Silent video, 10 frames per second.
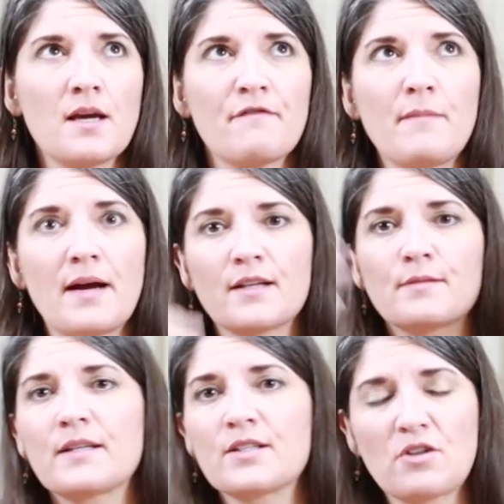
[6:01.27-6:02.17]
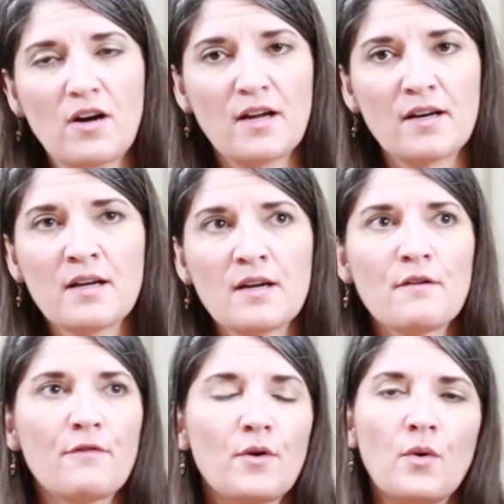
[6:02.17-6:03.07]
if my husband is gone
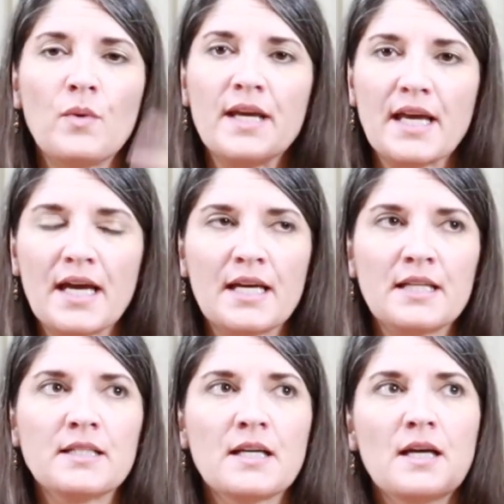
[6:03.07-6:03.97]
for a weekend